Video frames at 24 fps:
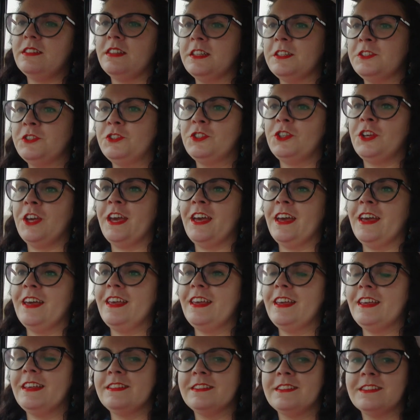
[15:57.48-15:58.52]
year
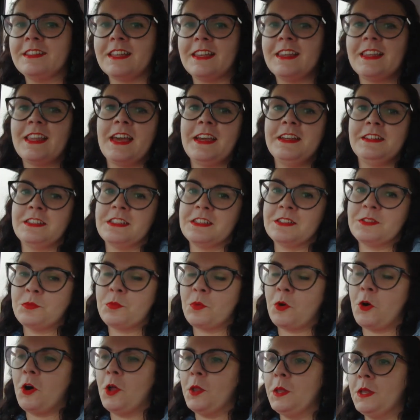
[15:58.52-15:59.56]
is the latest
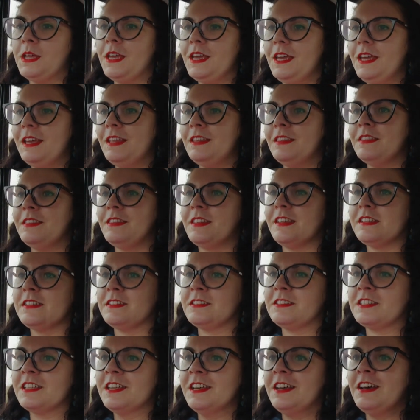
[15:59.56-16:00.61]
one in this
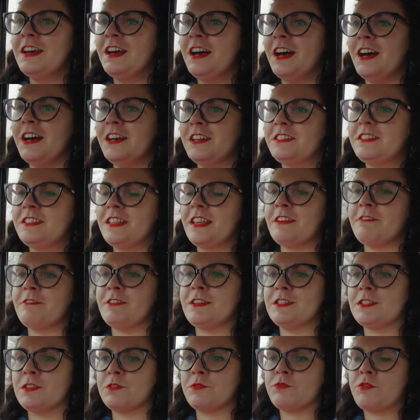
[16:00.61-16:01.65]
series
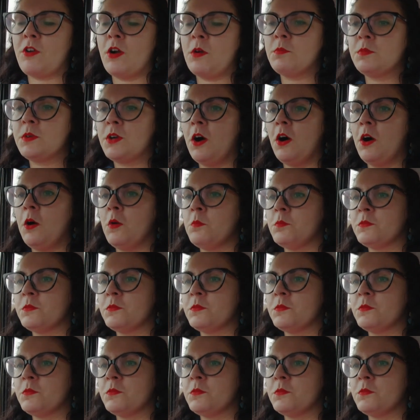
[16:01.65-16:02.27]
of rom-coms,